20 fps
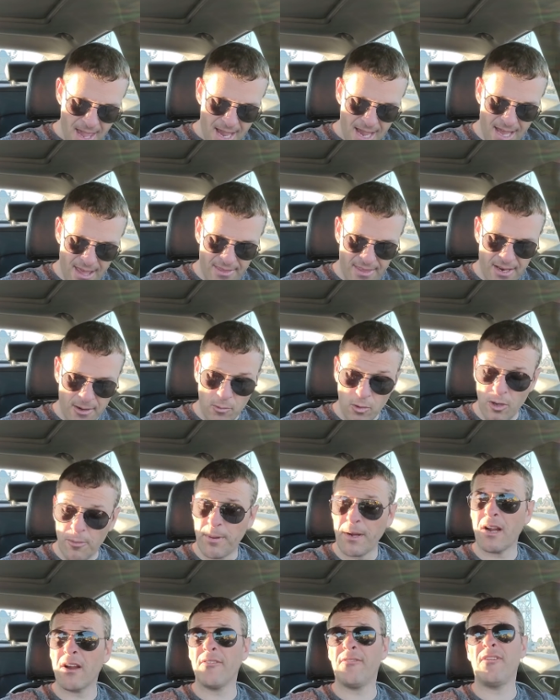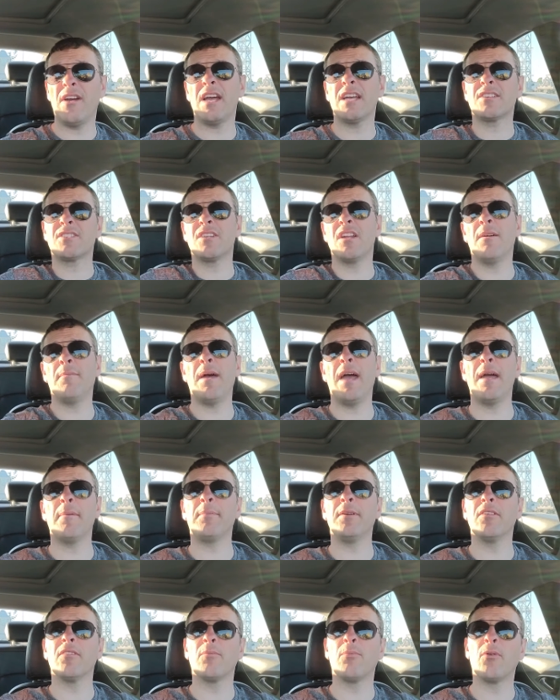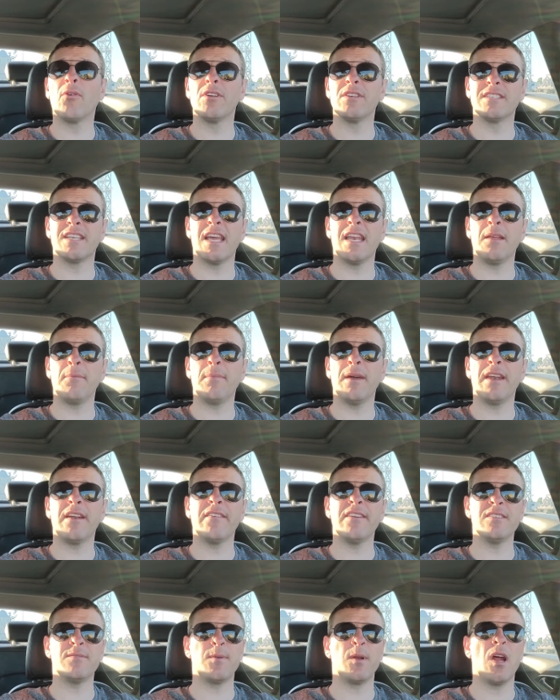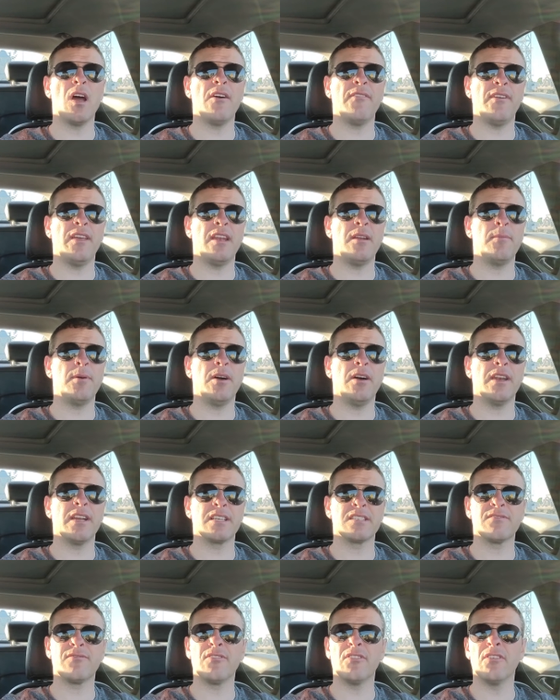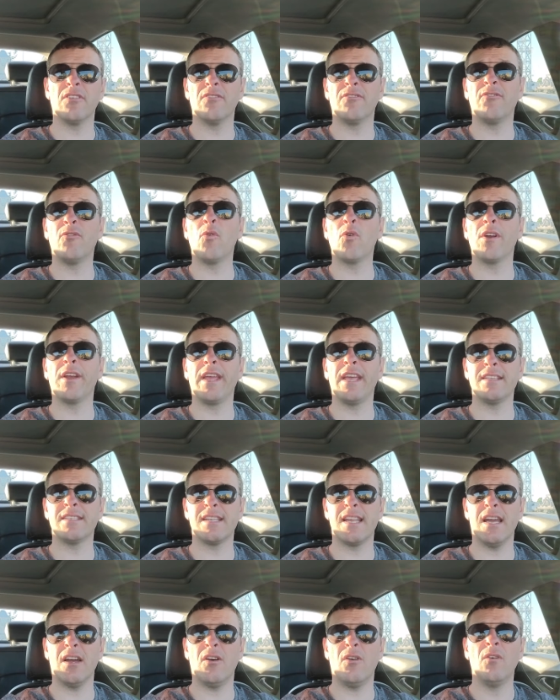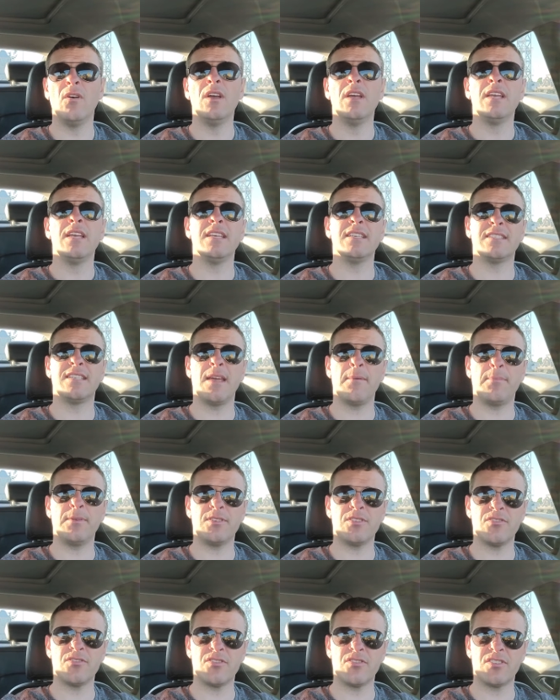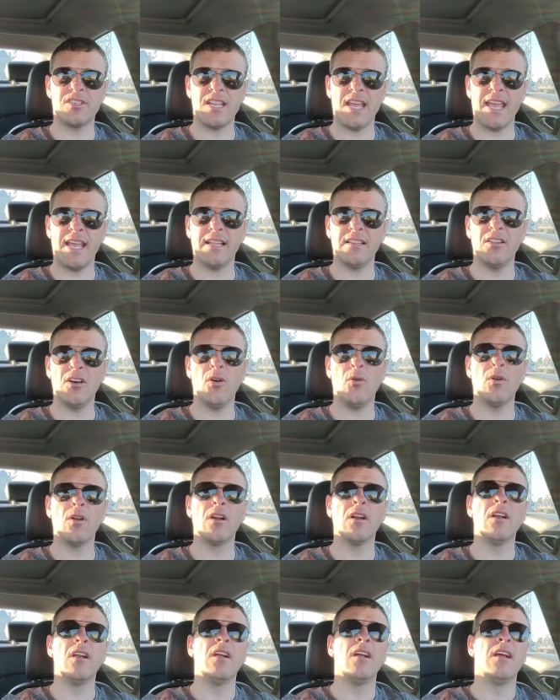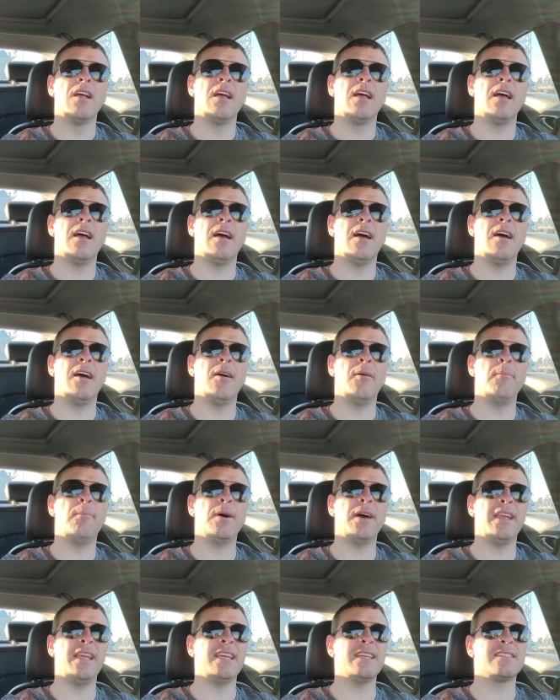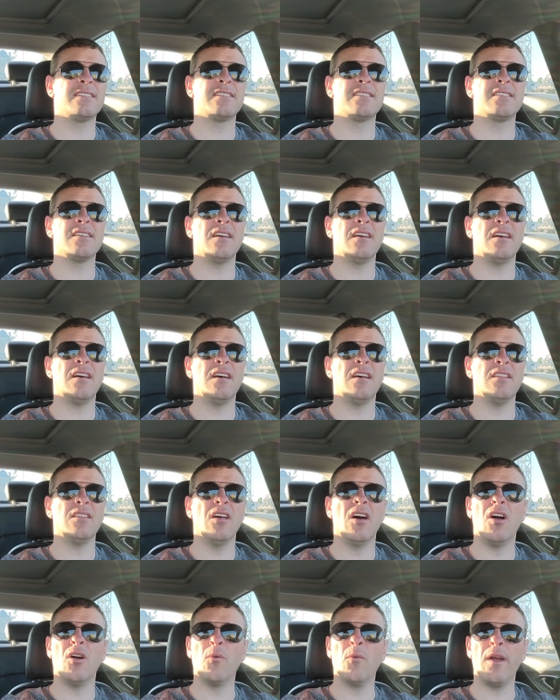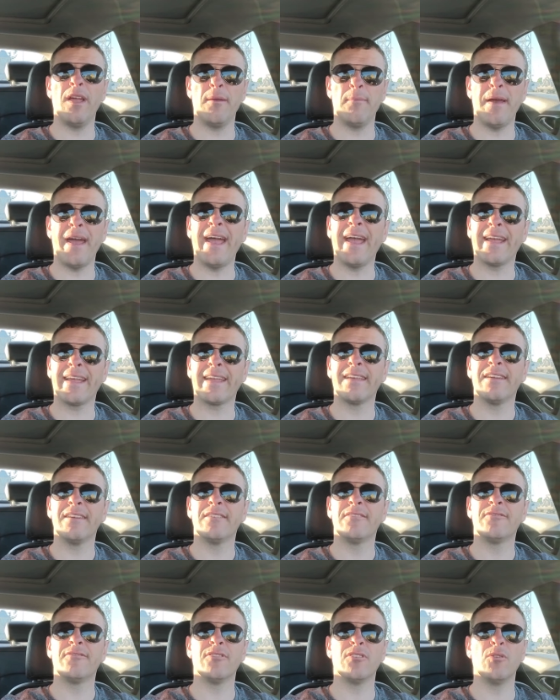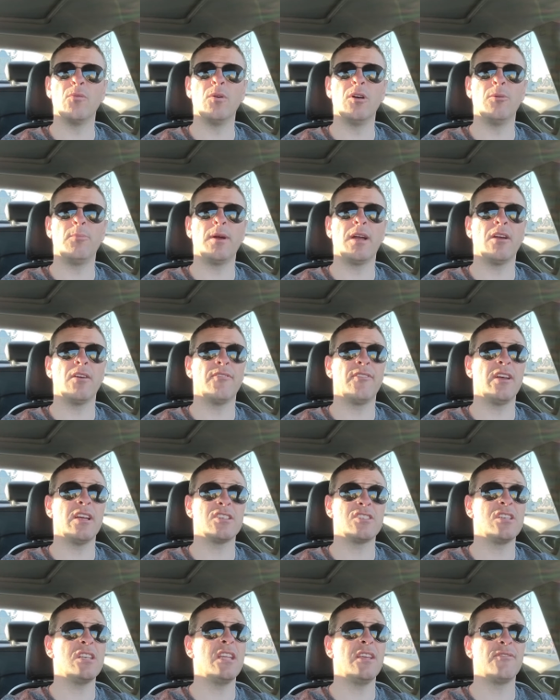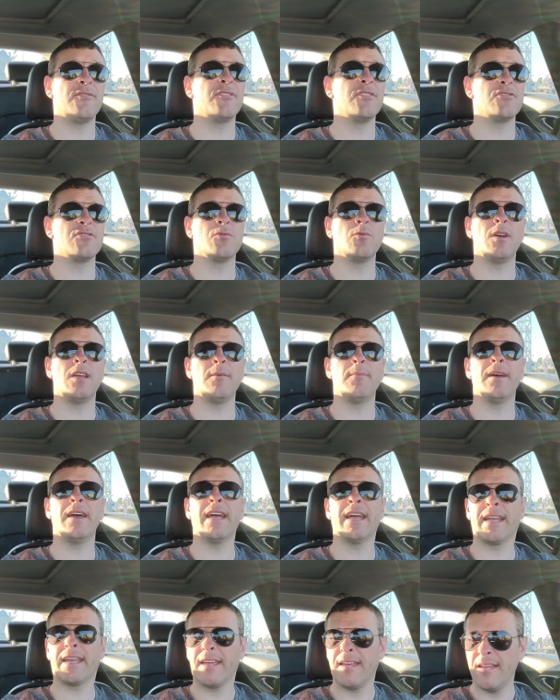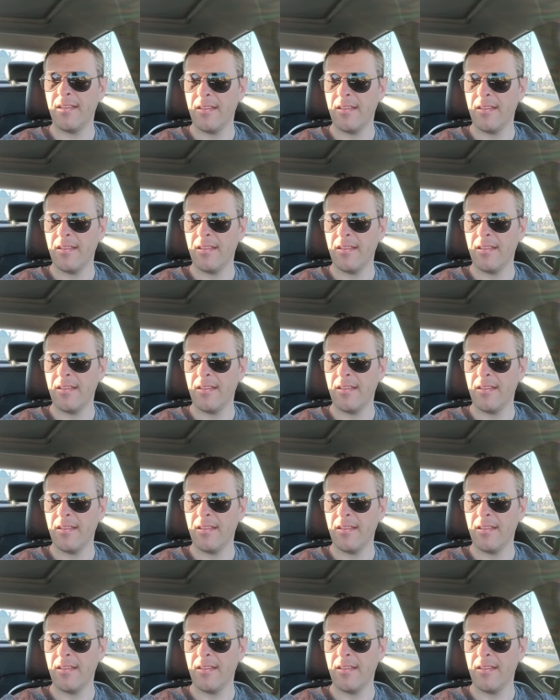And then Willpower Fashion, I'm happy to report, is getting better. He's been off antibiotics for four days now. His temperatures are staying lower, uh, but it's uh, a long way back for Willpower Fashion, if there's a way back.